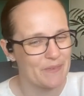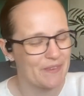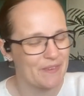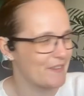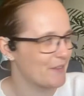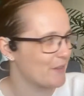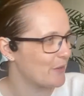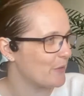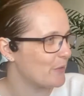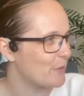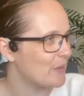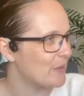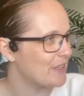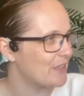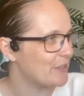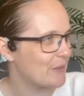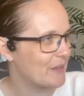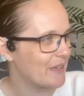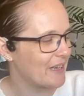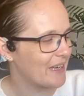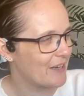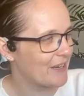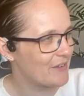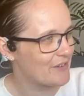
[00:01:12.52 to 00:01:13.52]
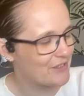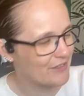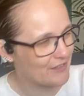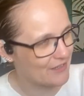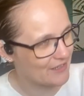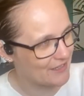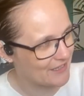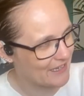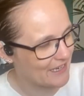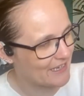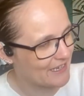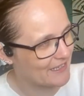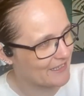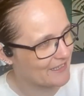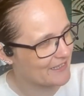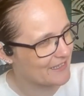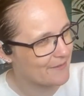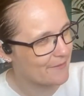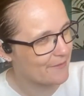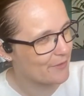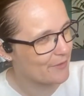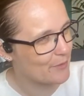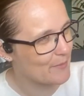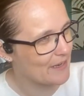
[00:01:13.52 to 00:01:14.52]
So we do encourage you to take
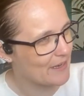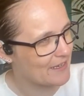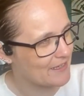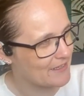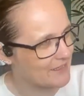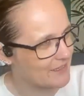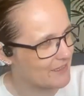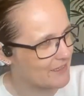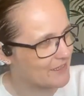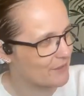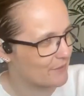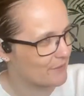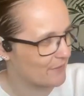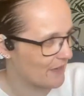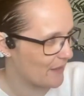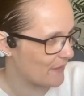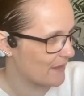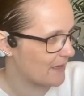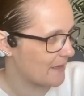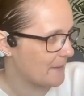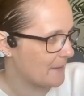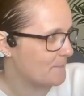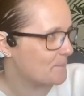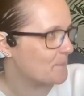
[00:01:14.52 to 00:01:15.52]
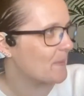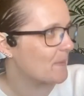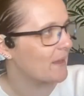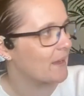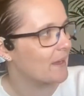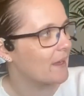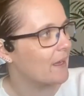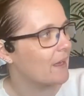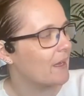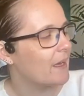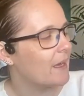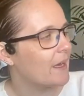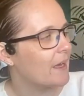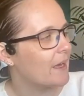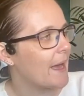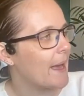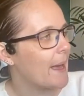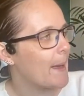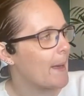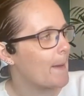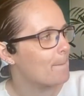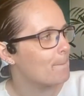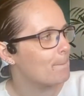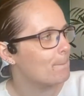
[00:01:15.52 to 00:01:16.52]
a few minutes just to read that.
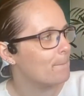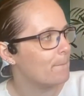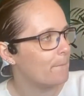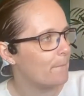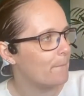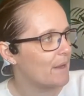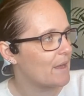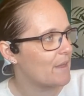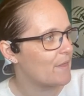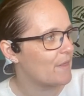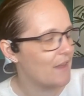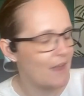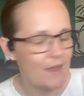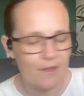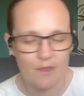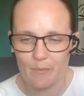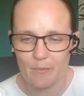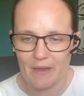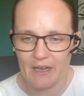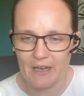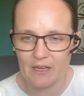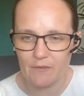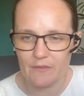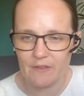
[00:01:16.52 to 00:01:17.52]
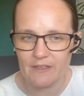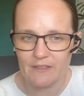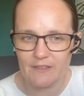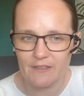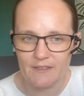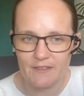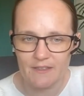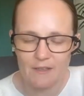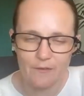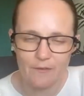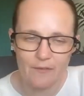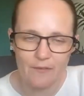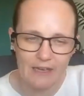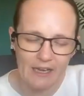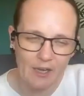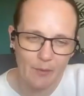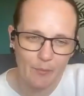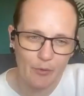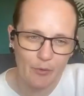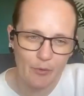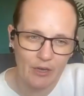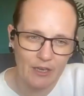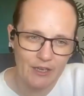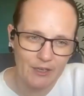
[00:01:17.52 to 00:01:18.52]
But the other part of this is if at
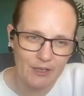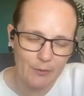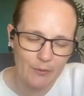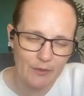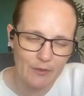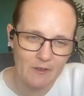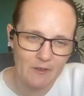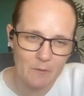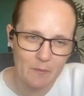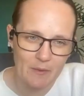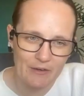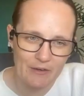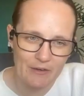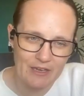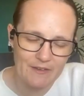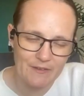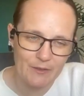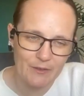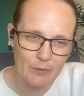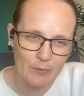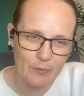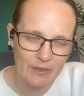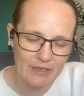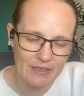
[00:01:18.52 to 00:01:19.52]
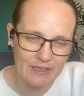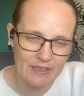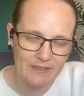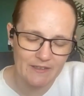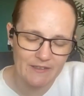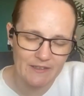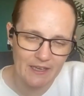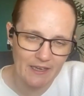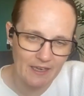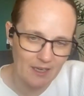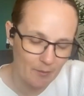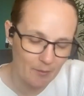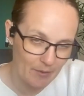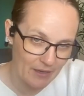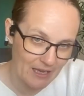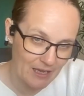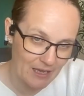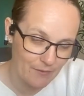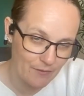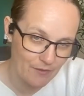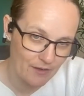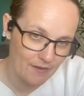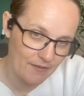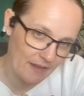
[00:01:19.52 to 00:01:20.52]
any point you experience or witness any
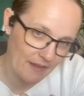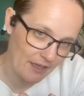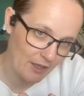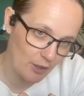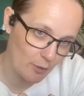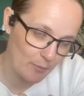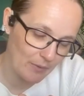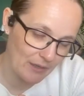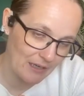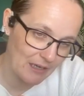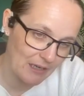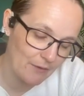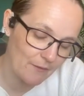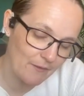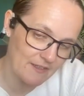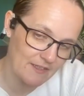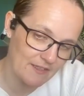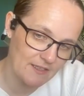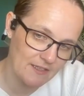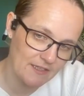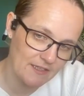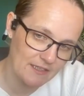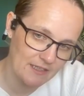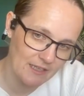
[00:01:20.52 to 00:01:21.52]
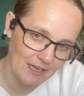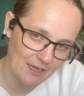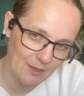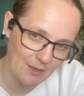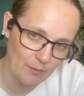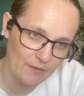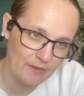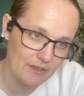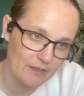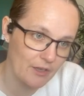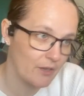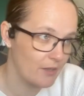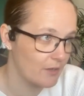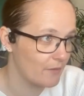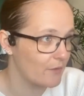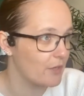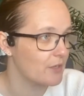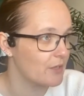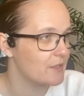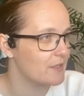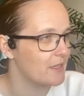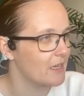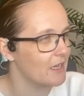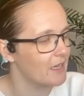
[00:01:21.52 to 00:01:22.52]
behavior that you believe isn't in line with the code of
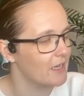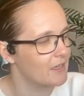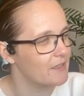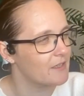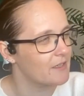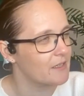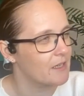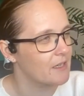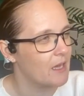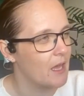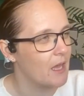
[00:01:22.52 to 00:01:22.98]
conduct,